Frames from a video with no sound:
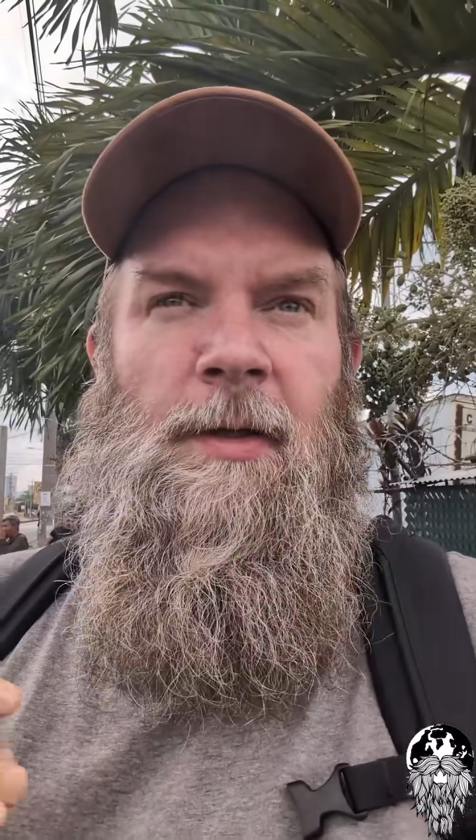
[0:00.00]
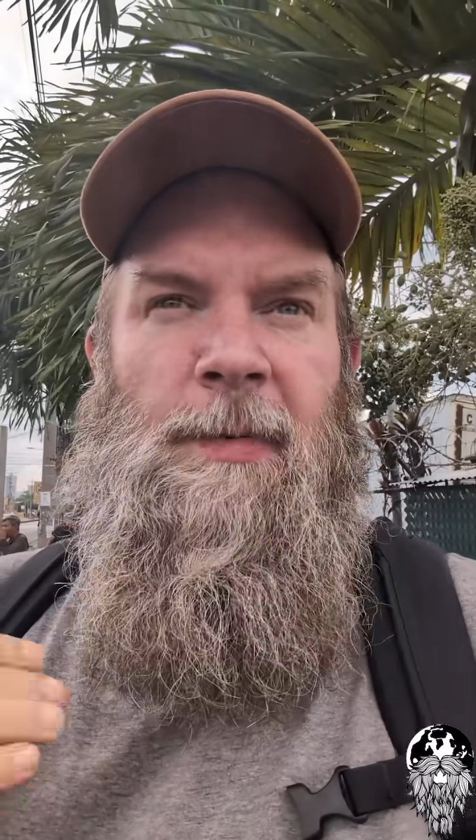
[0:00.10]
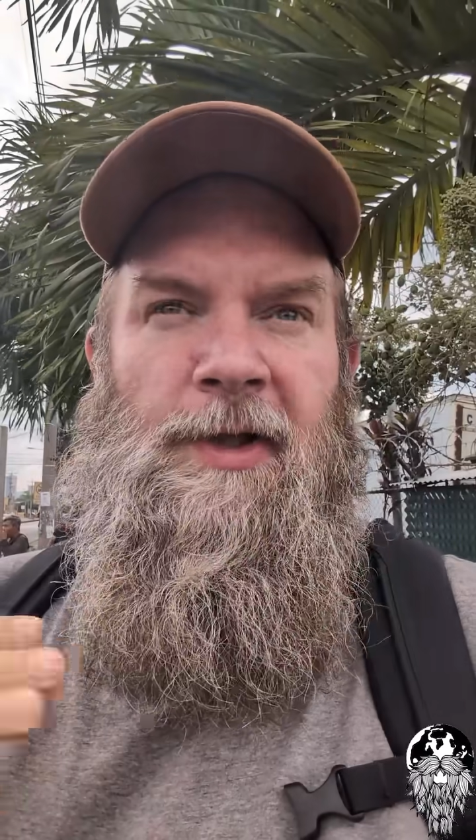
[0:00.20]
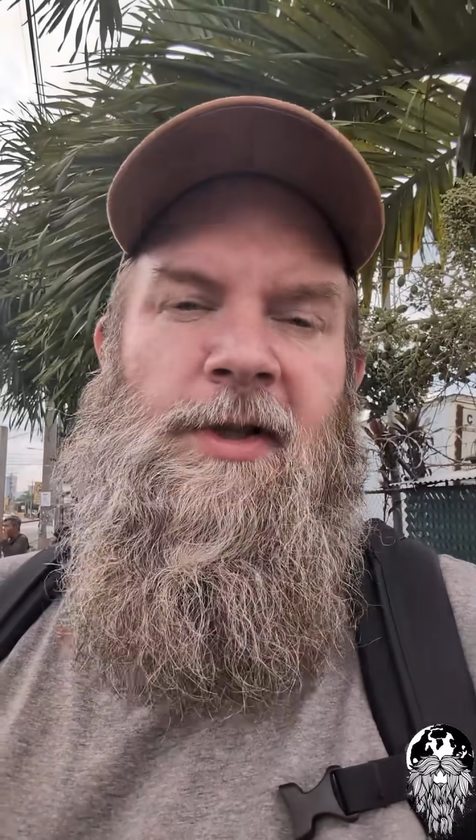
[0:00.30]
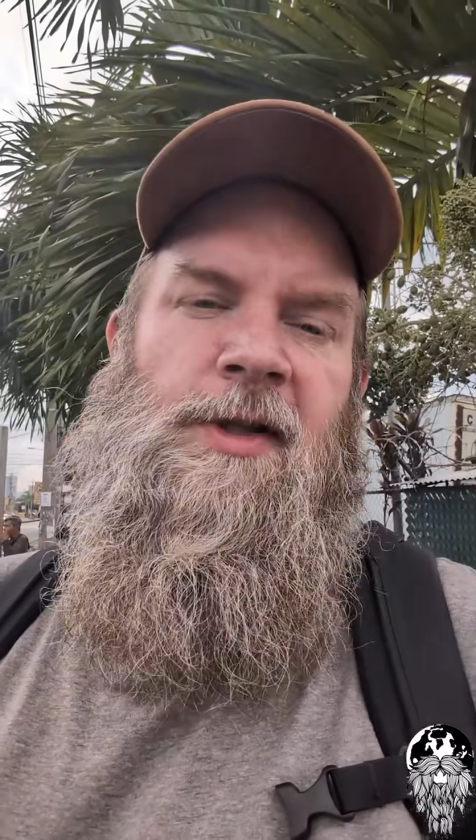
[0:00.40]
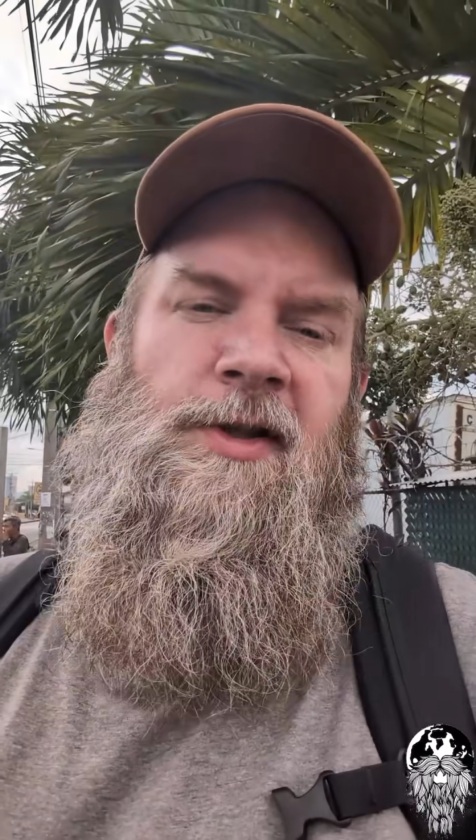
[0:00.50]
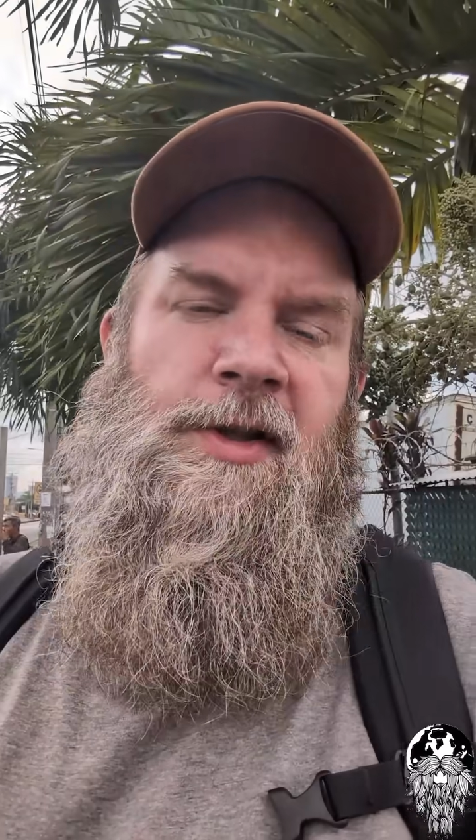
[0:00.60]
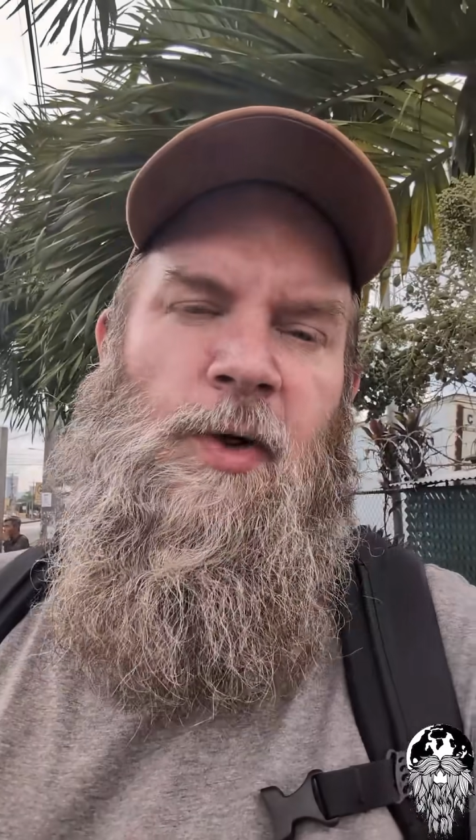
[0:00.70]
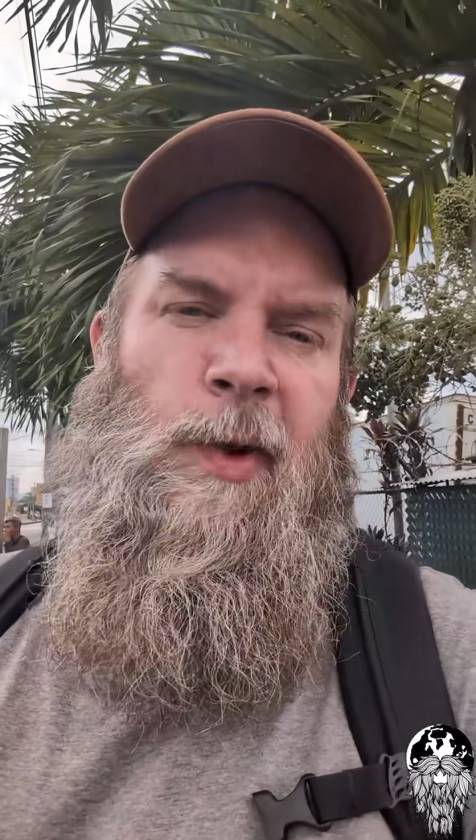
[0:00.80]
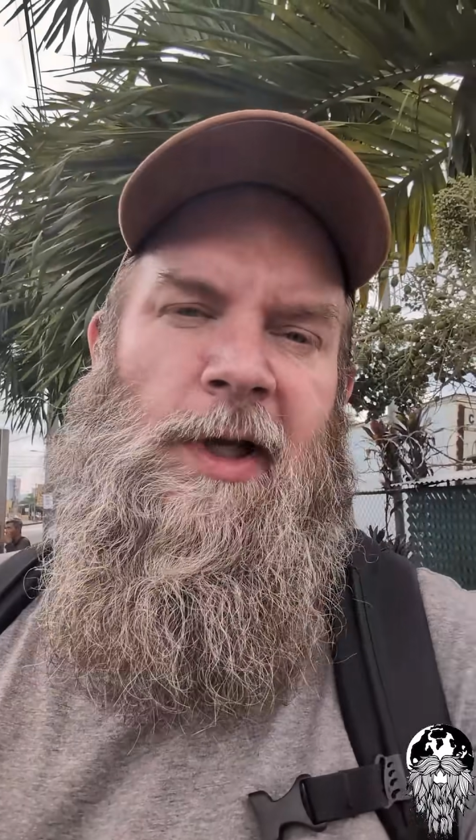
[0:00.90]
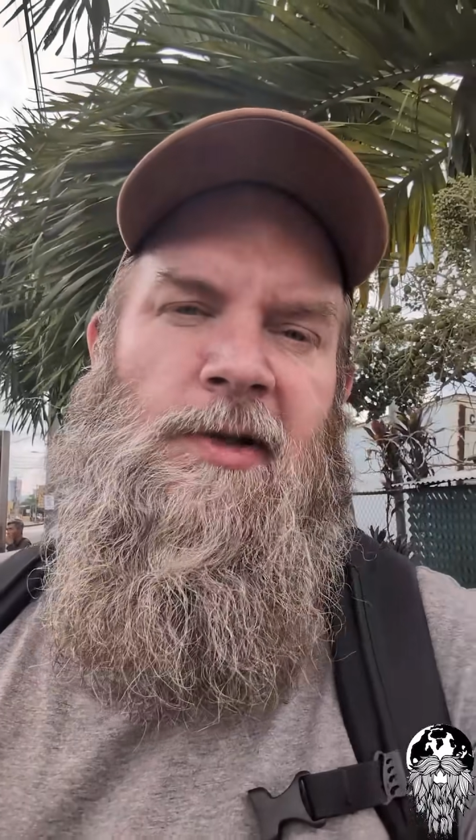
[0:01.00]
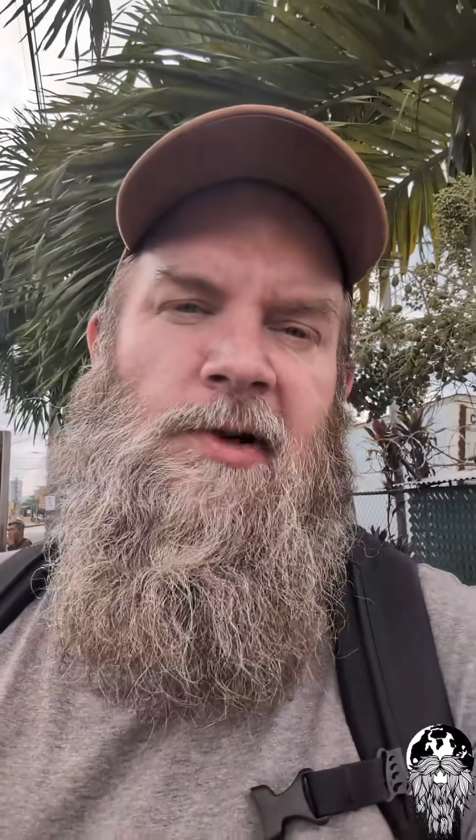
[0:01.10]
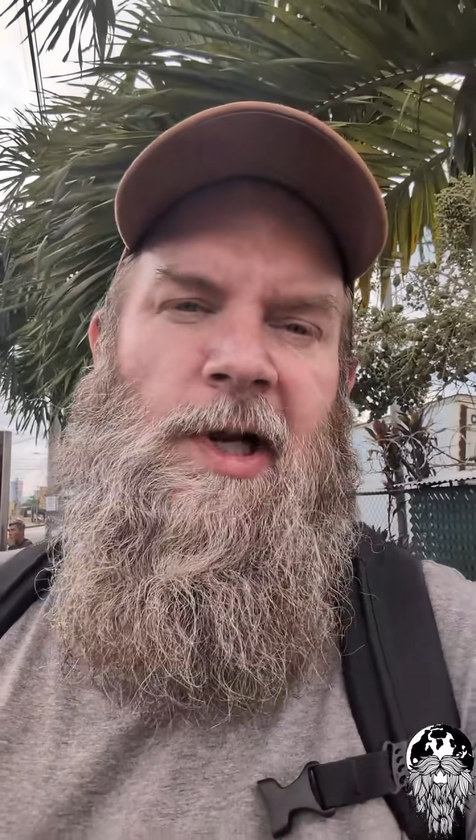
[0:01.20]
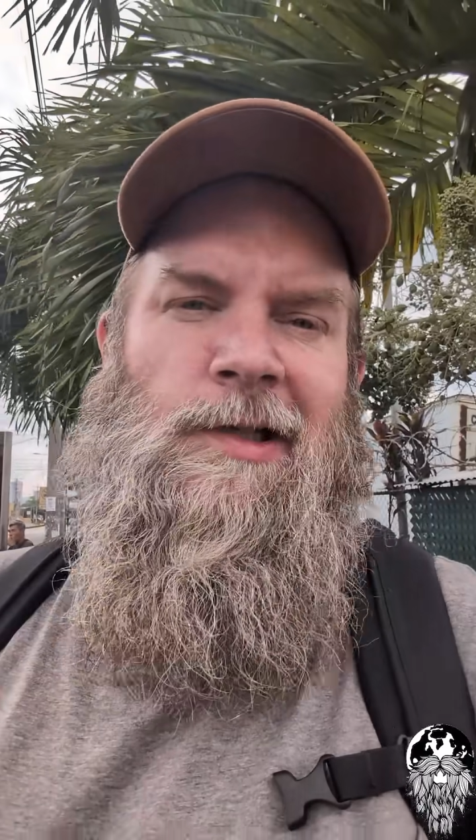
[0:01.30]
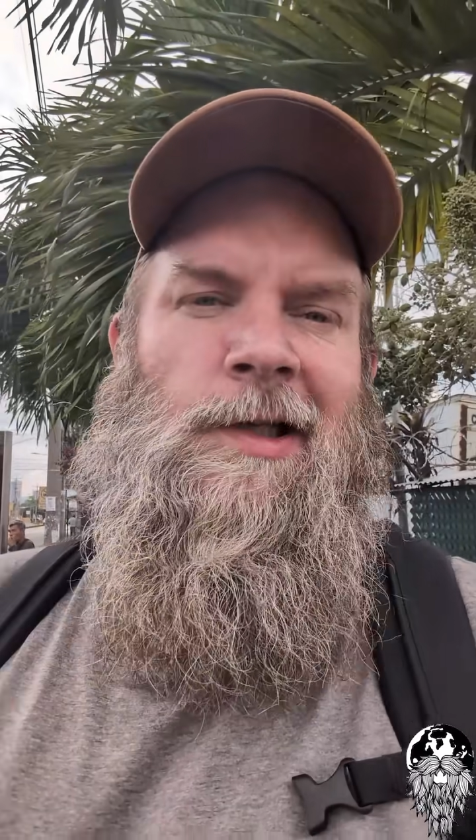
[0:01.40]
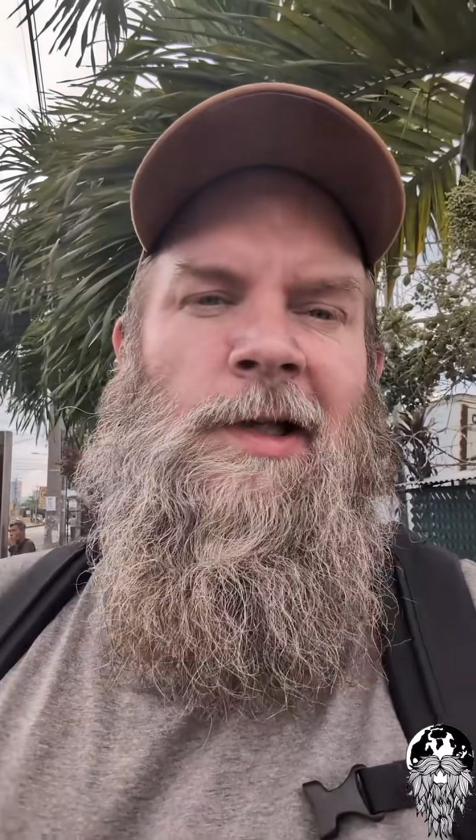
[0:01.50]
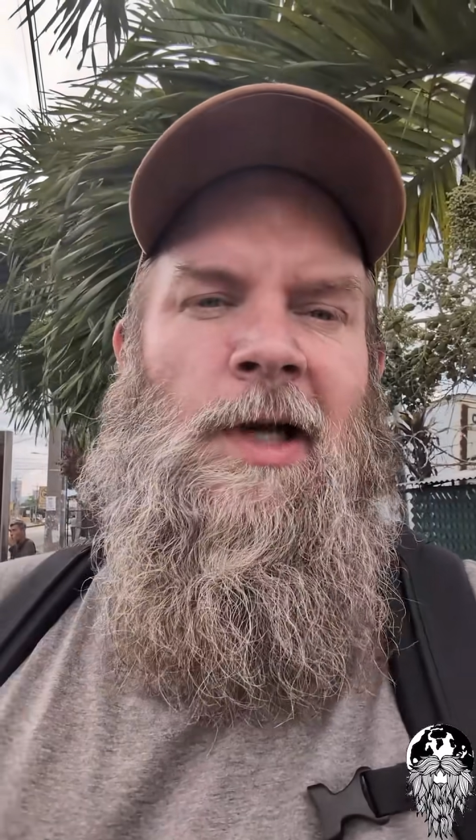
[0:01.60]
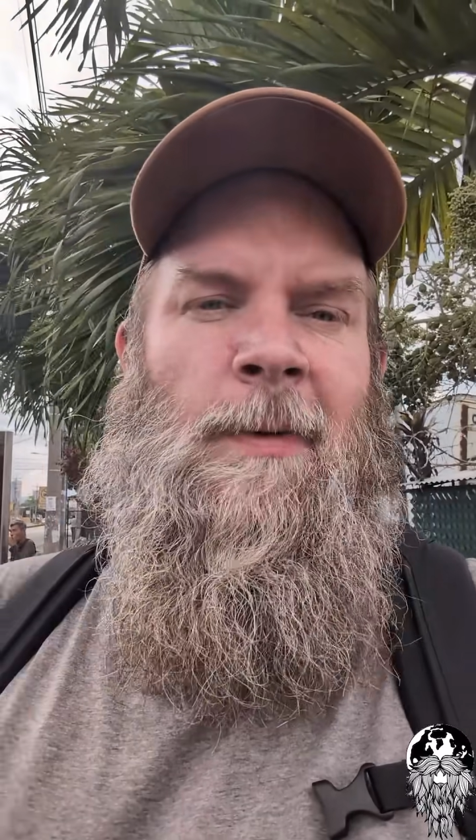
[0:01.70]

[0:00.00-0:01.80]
but this is just a quick introduction.